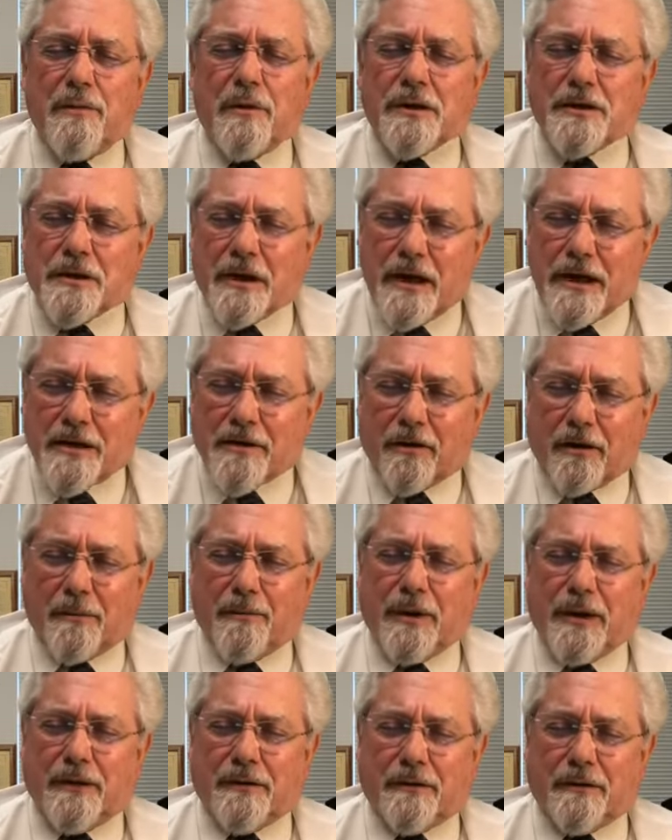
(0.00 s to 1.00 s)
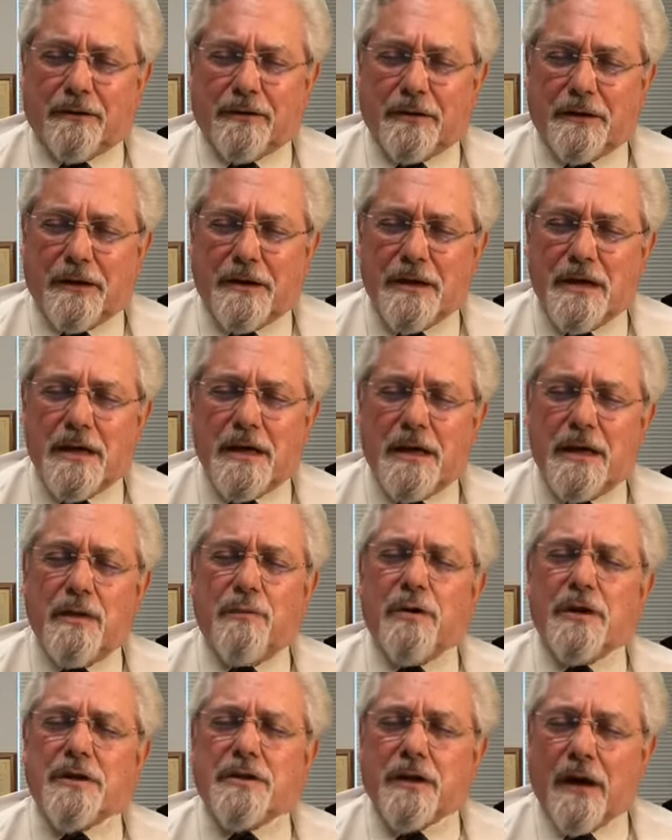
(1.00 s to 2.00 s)
He would take our penalty.
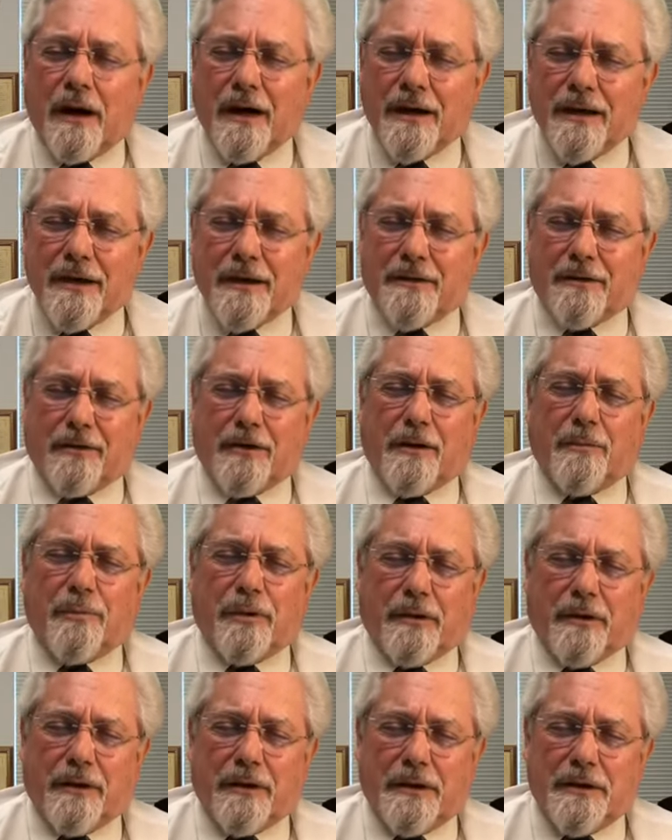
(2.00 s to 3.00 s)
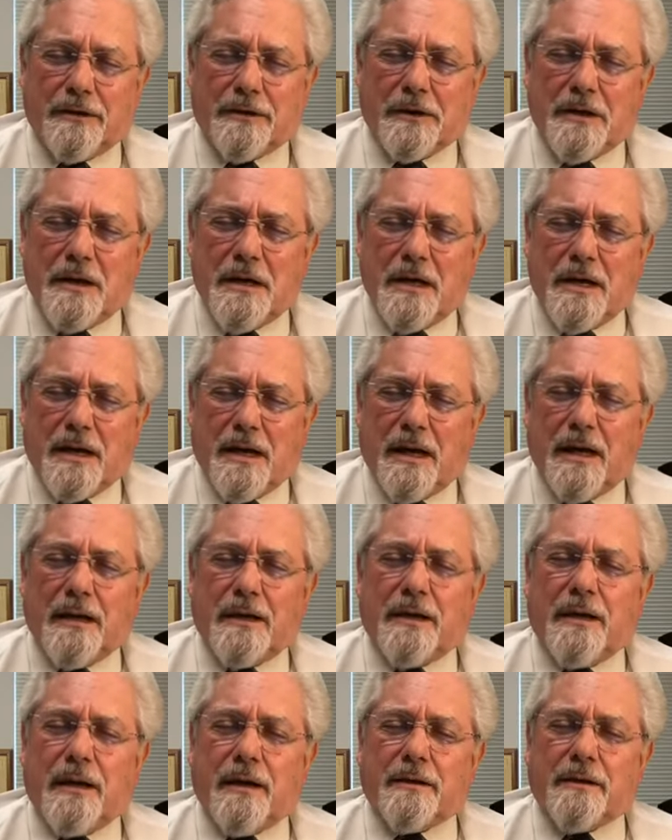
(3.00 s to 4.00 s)
He would die in our place,
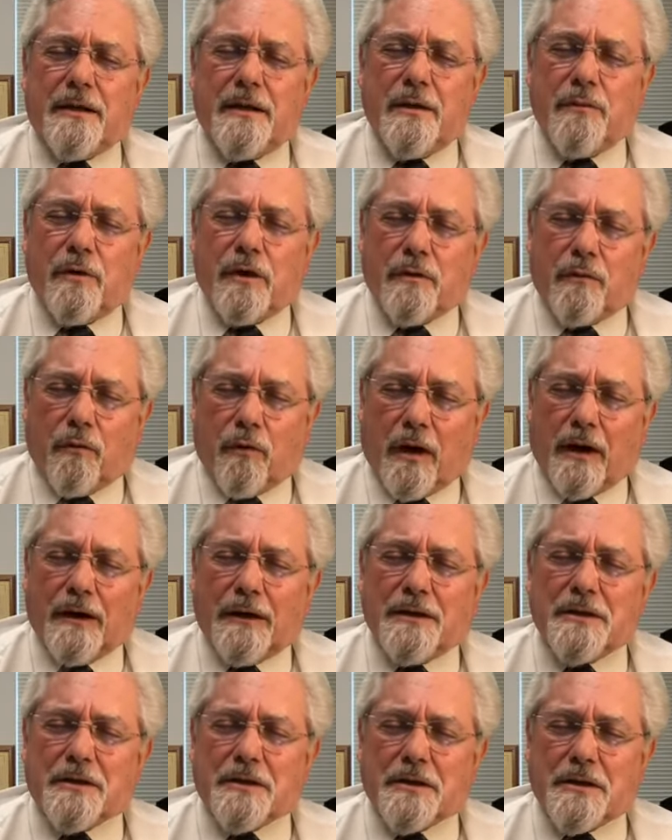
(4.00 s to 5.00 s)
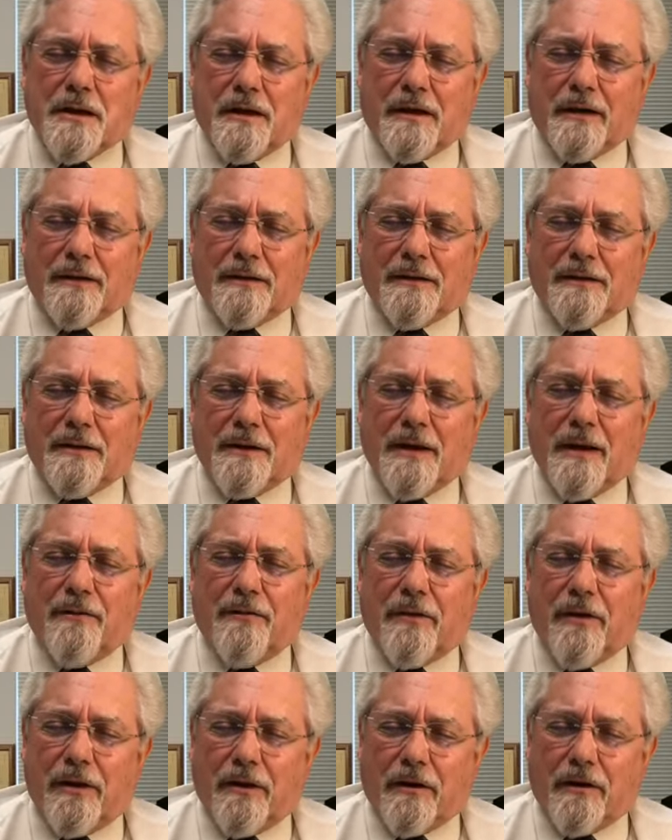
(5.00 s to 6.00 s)
and that he would rise again.
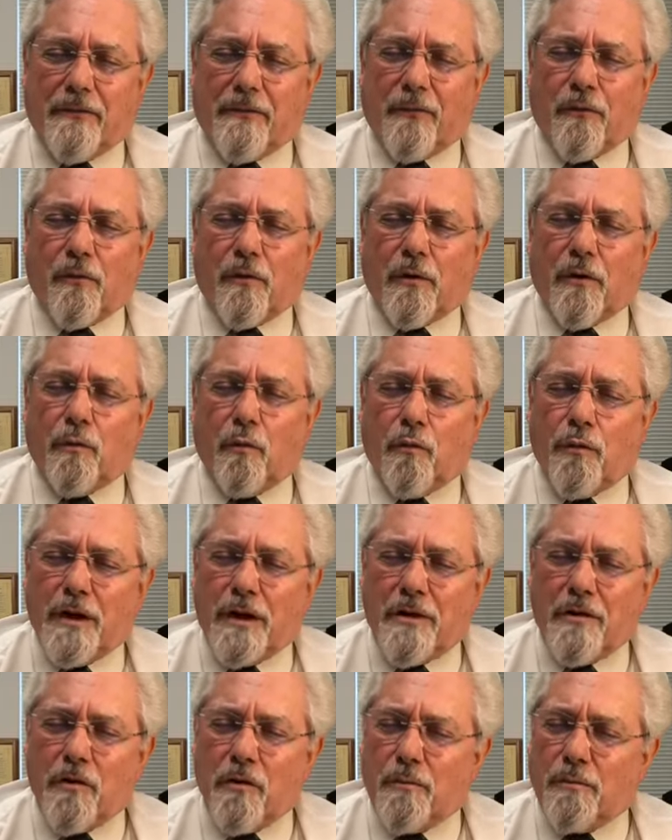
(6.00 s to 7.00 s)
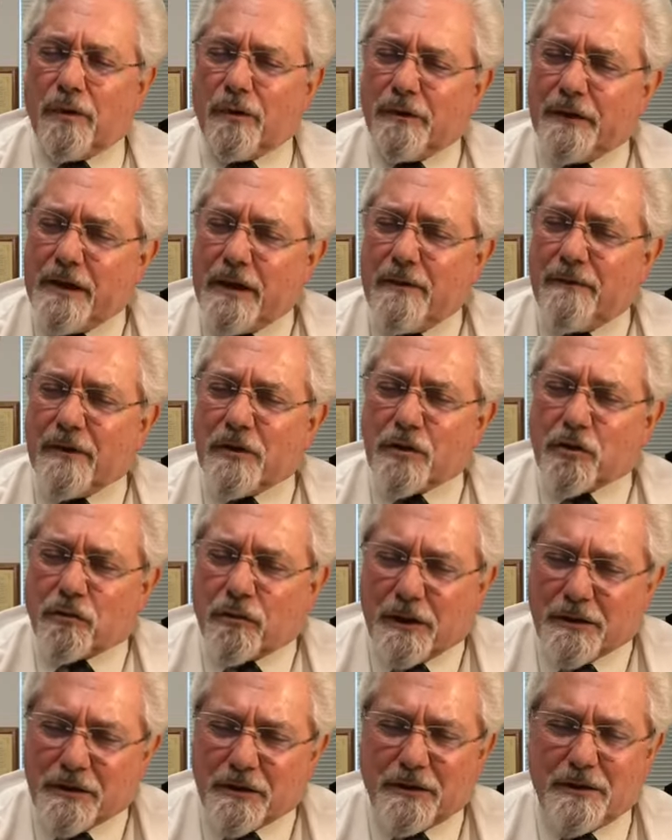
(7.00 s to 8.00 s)
And therefore, we who believe
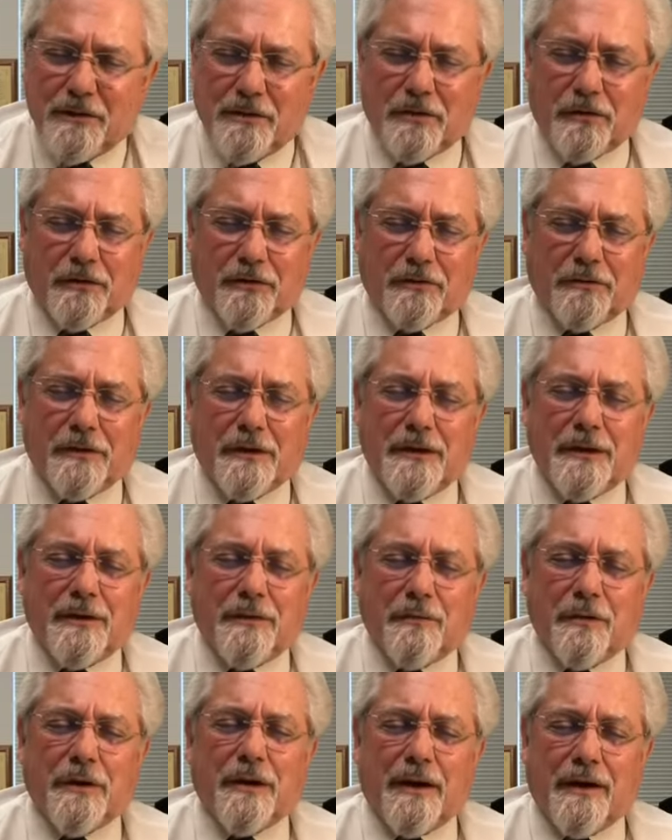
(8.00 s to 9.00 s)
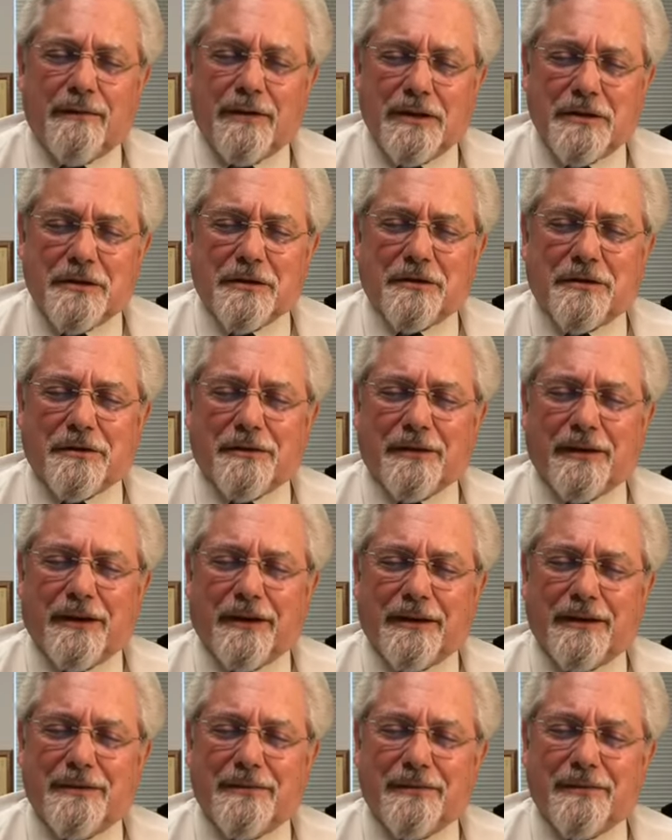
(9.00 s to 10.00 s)
and trust in you would have
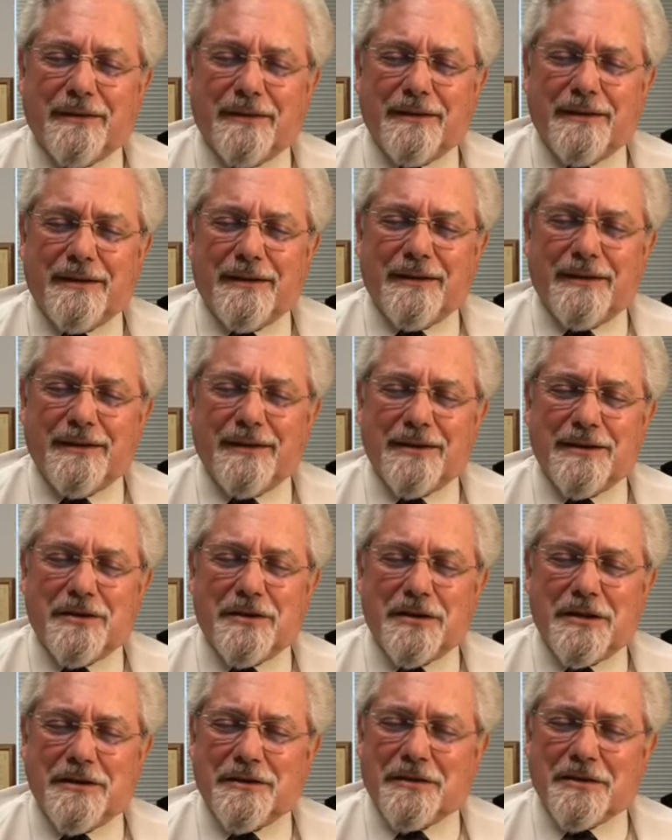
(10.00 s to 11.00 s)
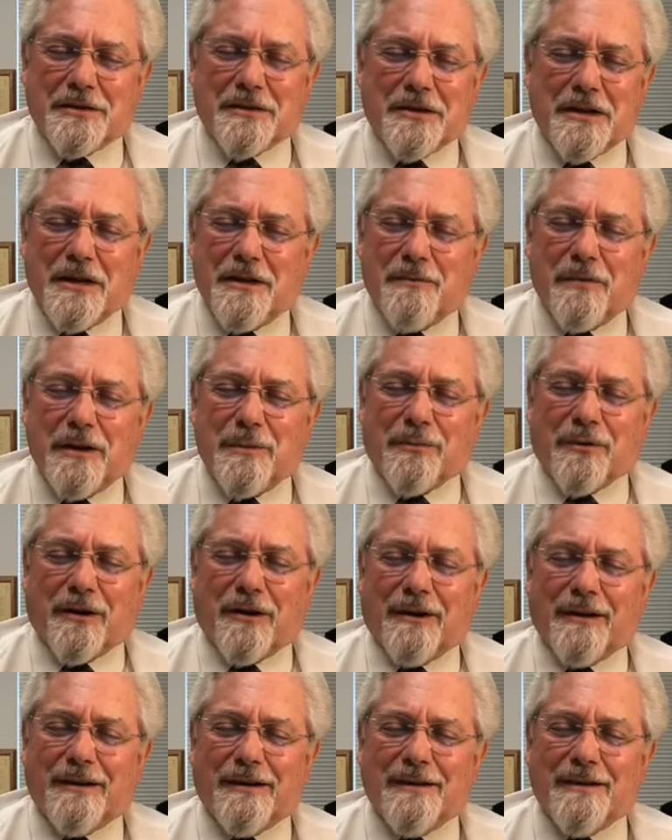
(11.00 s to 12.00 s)
eternal life. In Jesus' name we
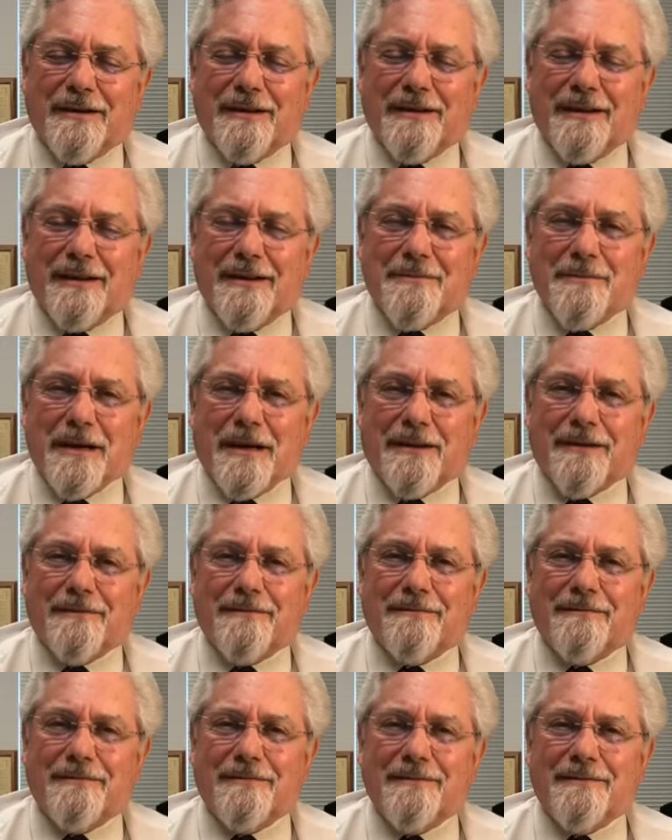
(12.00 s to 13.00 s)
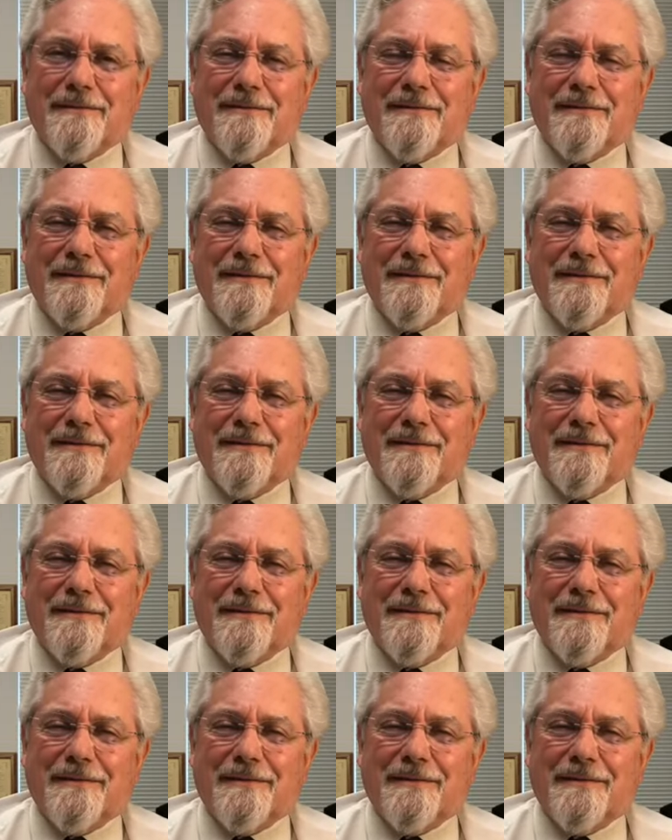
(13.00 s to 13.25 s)
pray. Amen.